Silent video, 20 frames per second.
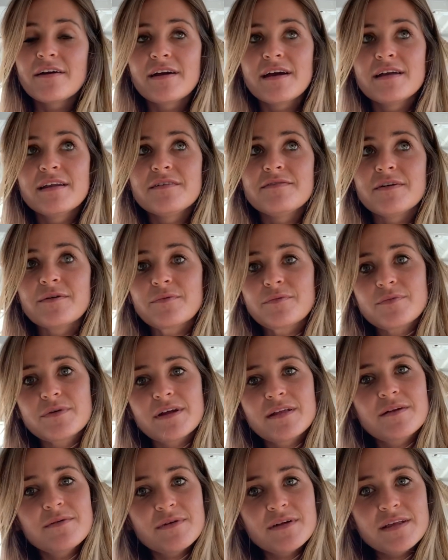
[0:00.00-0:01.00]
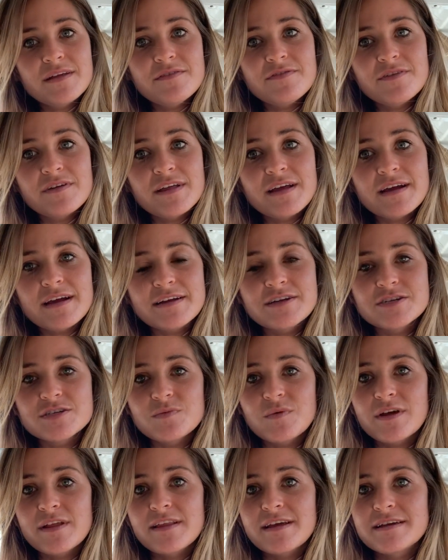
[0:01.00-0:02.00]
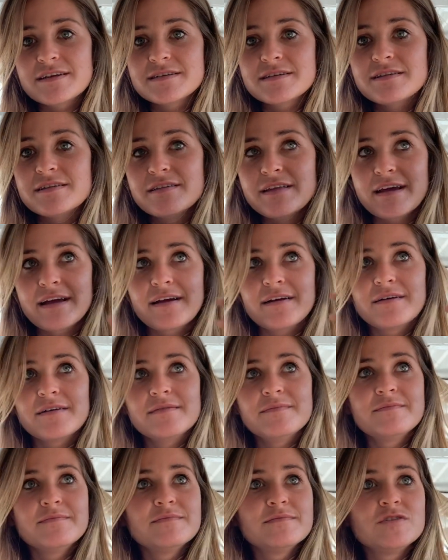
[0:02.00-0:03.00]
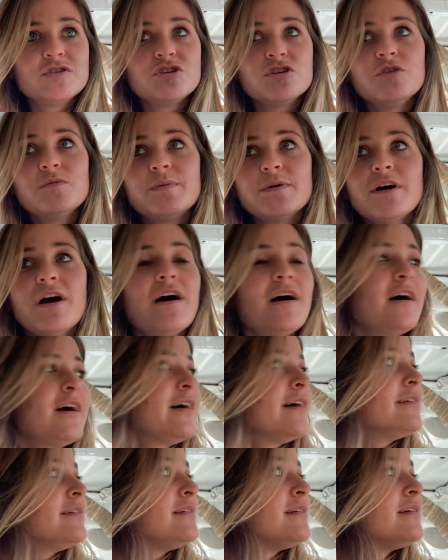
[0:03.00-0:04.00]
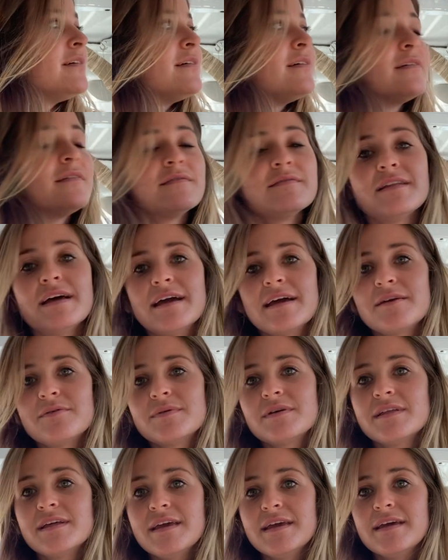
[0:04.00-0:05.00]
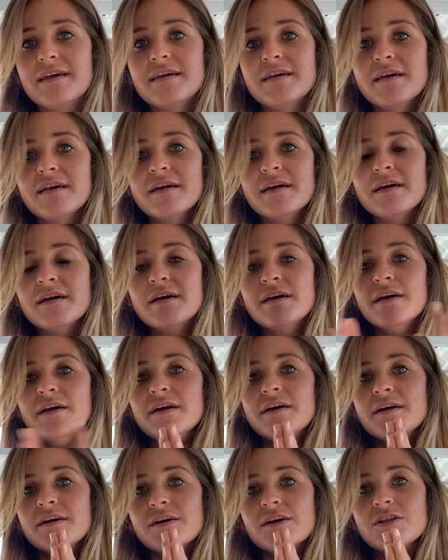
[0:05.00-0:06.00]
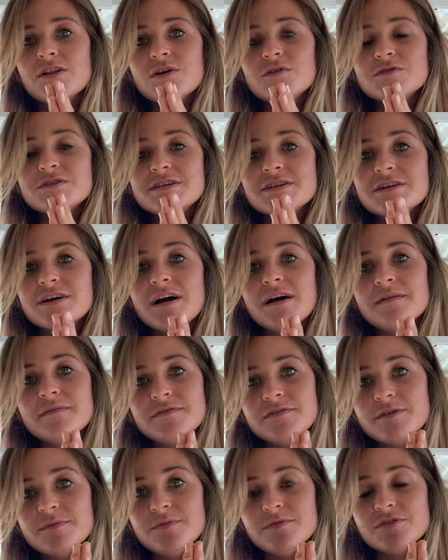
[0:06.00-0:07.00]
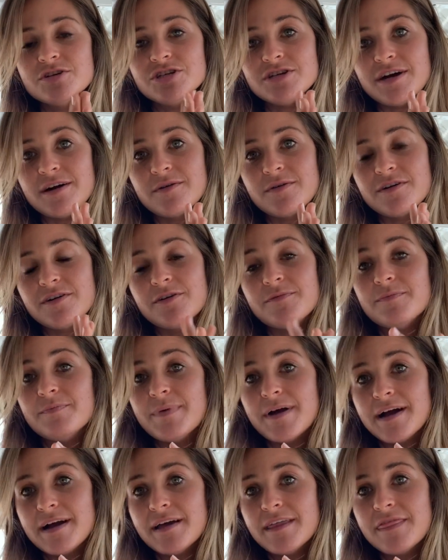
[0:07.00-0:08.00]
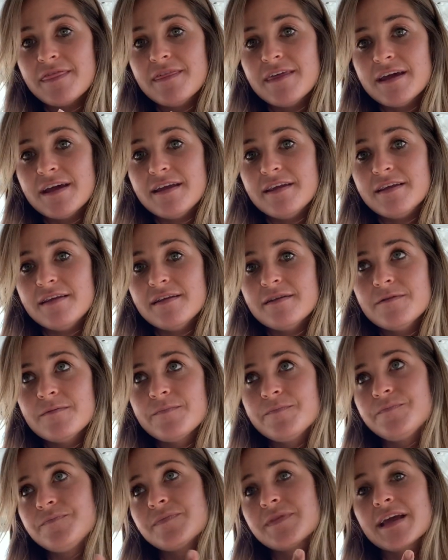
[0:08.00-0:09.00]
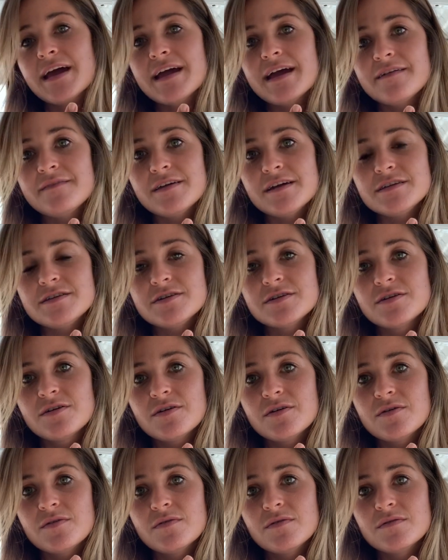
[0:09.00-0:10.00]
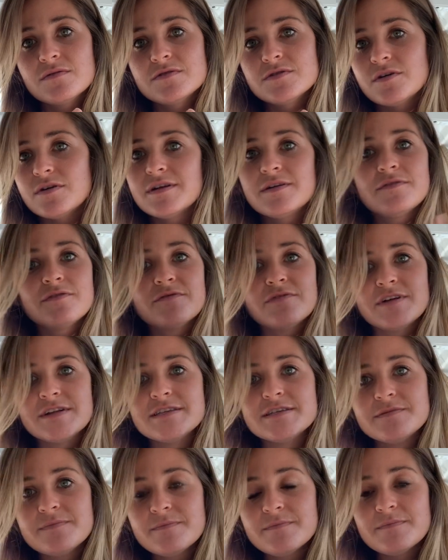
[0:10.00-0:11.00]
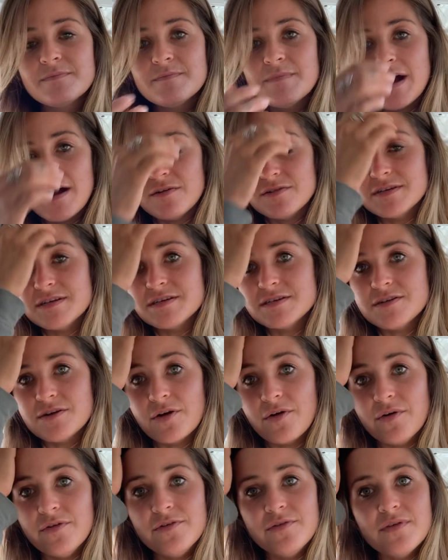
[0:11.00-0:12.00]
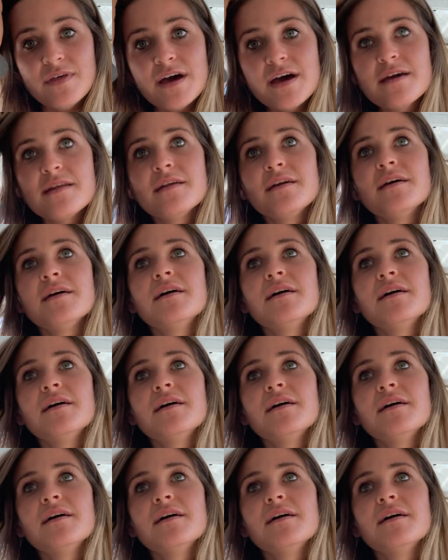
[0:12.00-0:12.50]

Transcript: And if I really, really feel like I just want like a super hot, like really closed and comfortable shower or bath, then I have that to go to all different friends' houses to go and do that.